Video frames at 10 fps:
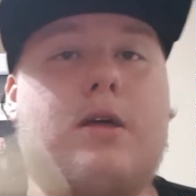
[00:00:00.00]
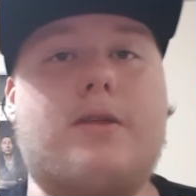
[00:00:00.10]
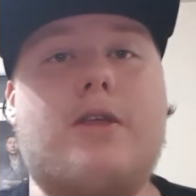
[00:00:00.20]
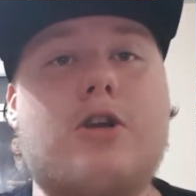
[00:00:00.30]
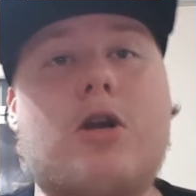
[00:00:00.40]

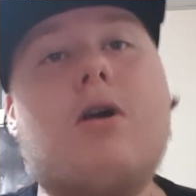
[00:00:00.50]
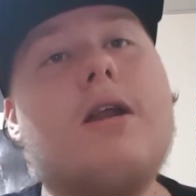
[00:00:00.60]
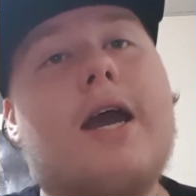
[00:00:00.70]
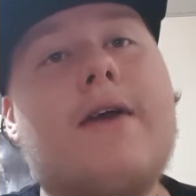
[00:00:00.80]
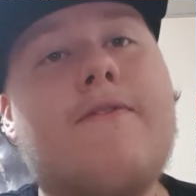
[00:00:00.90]
The other
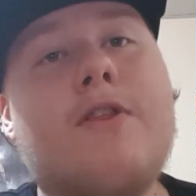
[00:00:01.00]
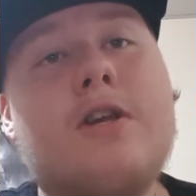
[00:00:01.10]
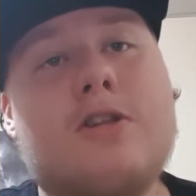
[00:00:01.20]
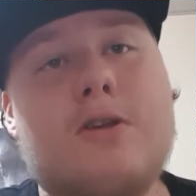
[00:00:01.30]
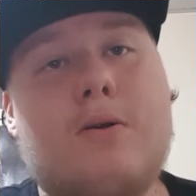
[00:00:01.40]
con I have for
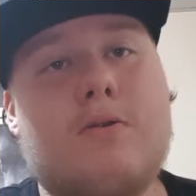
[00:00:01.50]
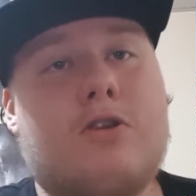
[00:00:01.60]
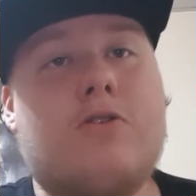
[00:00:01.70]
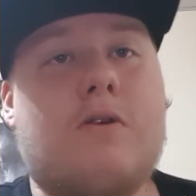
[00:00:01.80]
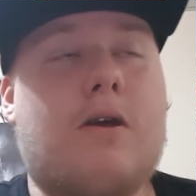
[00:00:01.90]
this, though,
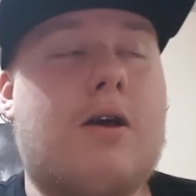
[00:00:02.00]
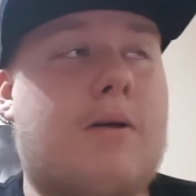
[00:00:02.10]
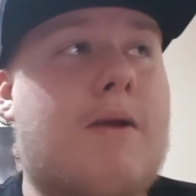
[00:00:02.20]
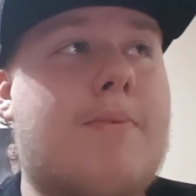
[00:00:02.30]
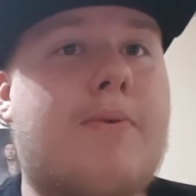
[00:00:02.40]
to
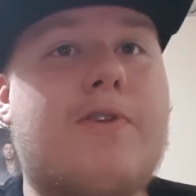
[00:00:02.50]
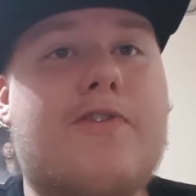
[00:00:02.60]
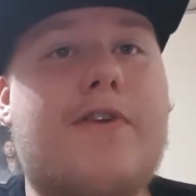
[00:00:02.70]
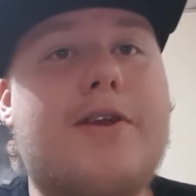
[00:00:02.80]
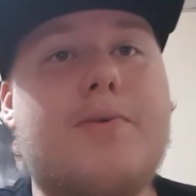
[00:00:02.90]
wrap up
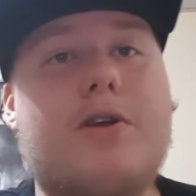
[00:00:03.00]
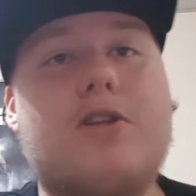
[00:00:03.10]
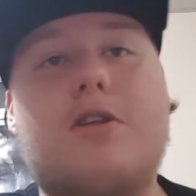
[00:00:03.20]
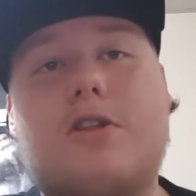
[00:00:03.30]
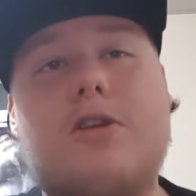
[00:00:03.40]
this video,
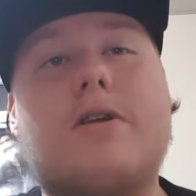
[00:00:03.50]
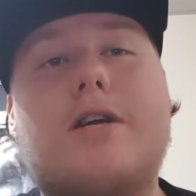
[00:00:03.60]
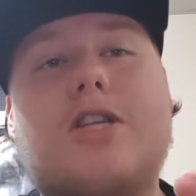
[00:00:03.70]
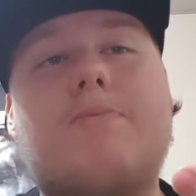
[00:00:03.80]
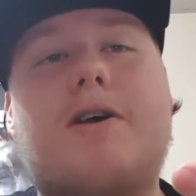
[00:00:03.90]
is it's not
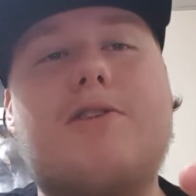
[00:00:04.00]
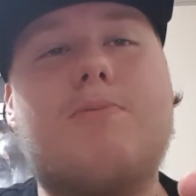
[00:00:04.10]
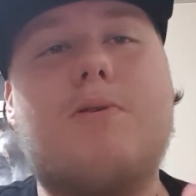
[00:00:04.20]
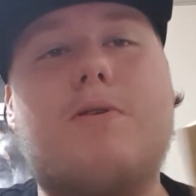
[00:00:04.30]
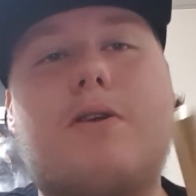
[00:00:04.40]

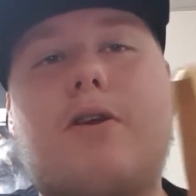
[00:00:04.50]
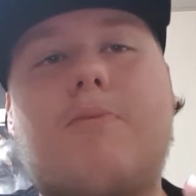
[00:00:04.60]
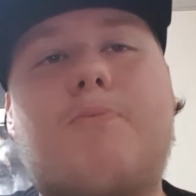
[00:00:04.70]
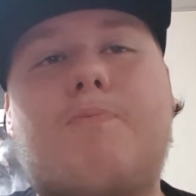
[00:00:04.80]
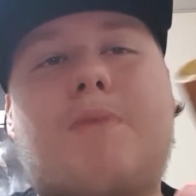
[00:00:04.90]
customizable.
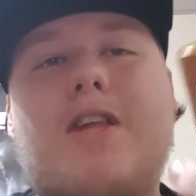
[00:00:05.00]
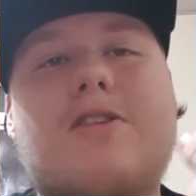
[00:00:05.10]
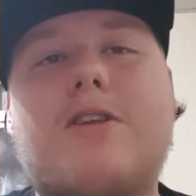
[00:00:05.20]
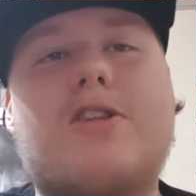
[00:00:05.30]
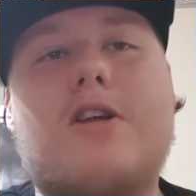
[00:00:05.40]
You're
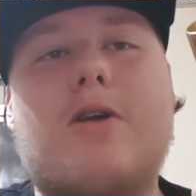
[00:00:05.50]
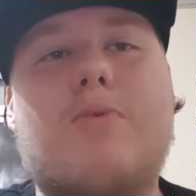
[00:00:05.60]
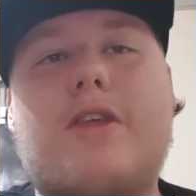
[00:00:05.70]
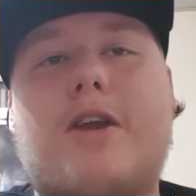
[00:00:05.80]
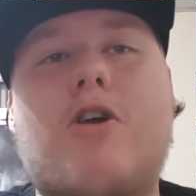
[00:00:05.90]
basically stuck
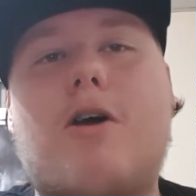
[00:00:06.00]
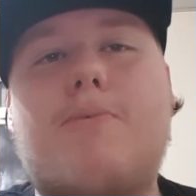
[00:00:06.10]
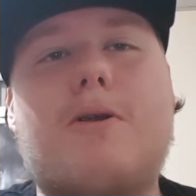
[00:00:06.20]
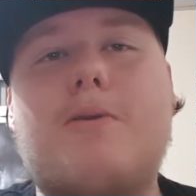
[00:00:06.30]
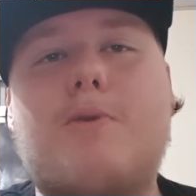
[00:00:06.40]
with a
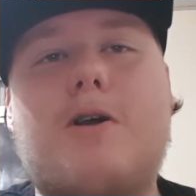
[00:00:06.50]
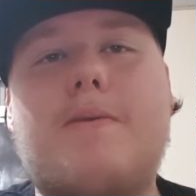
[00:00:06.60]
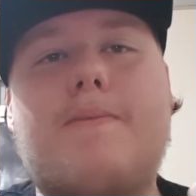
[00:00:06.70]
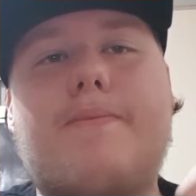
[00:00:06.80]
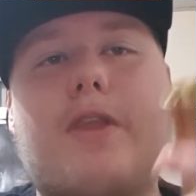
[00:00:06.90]
copper
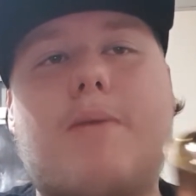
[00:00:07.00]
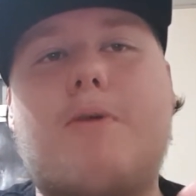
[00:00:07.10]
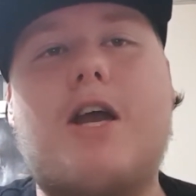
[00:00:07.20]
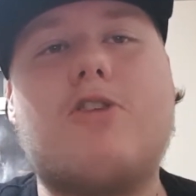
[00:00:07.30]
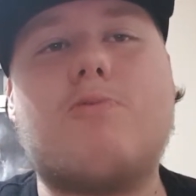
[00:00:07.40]
one, a
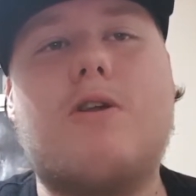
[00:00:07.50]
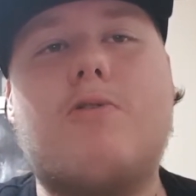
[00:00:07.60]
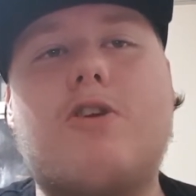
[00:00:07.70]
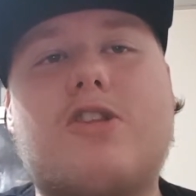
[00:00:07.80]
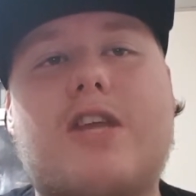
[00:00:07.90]
brass one,
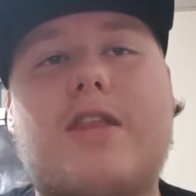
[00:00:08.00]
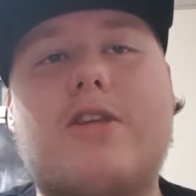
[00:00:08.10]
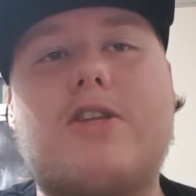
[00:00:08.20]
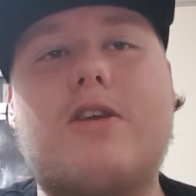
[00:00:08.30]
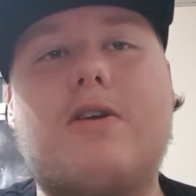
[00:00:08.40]
or a
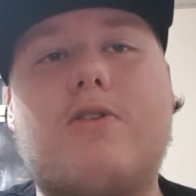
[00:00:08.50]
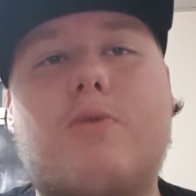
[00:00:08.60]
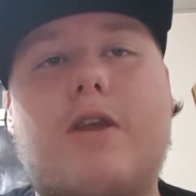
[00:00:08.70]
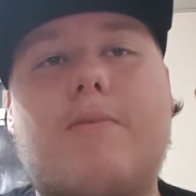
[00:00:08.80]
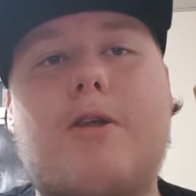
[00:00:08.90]
stainless steel
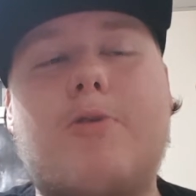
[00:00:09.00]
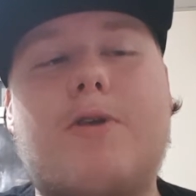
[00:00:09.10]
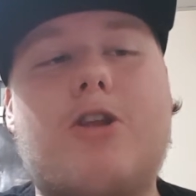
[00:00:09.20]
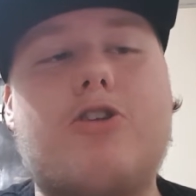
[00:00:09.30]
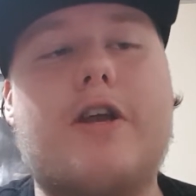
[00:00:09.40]

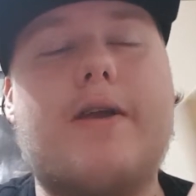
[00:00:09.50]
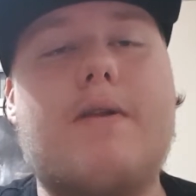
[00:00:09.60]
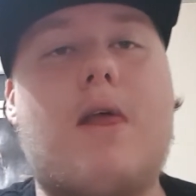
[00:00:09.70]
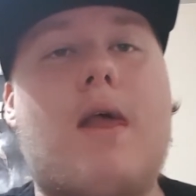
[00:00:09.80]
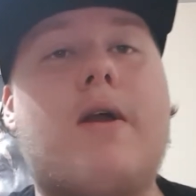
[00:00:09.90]
28mm Dragon.
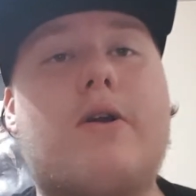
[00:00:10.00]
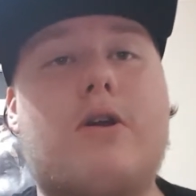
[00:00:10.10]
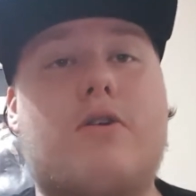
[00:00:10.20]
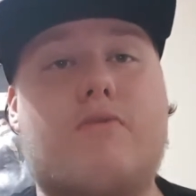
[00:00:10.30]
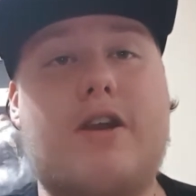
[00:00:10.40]

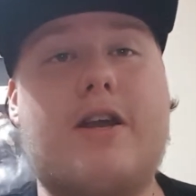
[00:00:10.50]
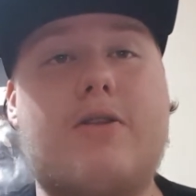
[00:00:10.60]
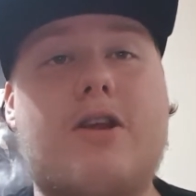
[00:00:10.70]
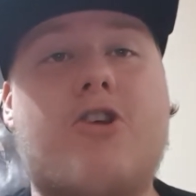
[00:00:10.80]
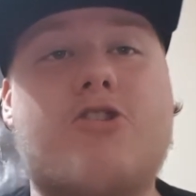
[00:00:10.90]
Right now
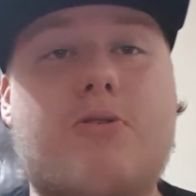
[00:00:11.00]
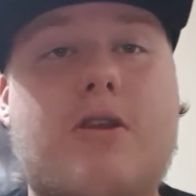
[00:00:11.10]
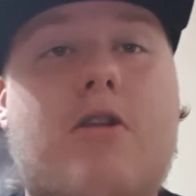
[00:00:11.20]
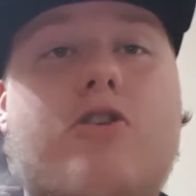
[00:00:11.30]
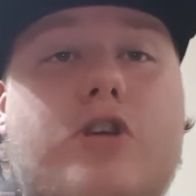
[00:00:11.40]
they are sold
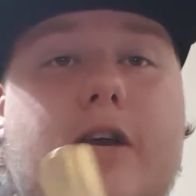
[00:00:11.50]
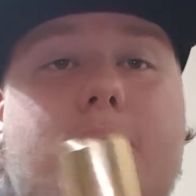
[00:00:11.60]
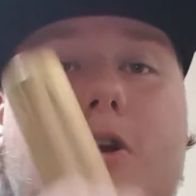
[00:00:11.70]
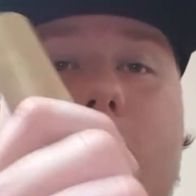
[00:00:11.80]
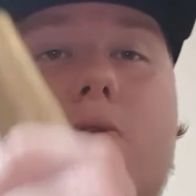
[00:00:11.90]
out on
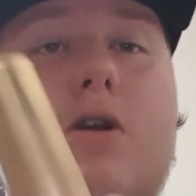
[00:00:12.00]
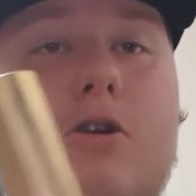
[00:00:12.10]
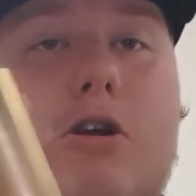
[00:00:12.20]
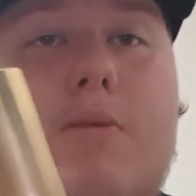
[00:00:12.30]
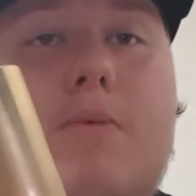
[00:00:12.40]

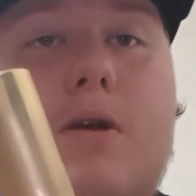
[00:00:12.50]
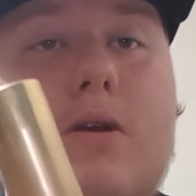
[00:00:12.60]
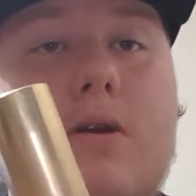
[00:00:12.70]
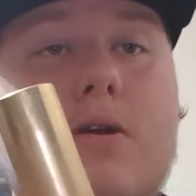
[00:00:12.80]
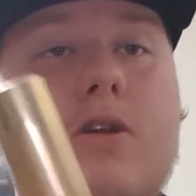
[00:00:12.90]
DRAGONMODCO.com,
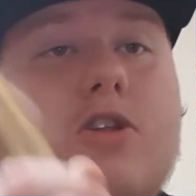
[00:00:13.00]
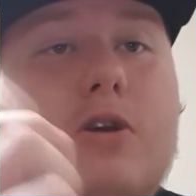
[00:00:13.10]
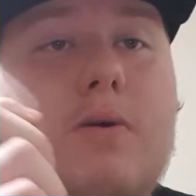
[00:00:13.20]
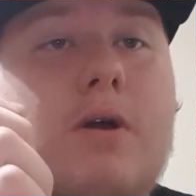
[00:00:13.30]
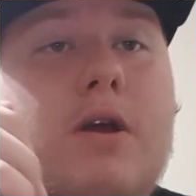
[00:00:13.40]

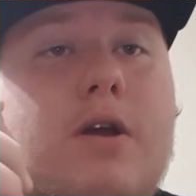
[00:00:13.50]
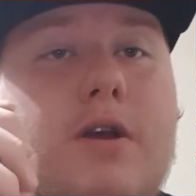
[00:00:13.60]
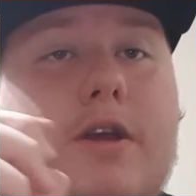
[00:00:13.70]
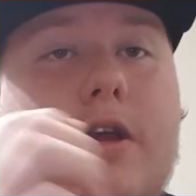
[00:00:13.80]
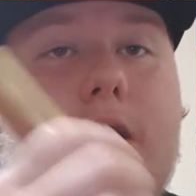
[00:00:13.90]
so
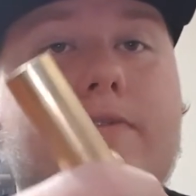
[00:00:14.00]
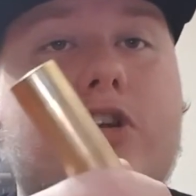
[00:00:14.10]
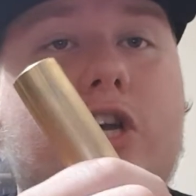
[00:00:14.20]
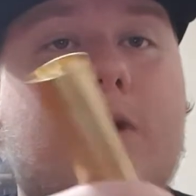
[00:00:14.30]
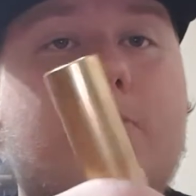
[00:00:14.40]
you're gonna have
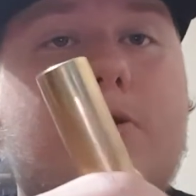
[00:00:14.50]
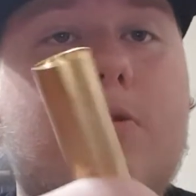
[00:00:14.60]
to check with your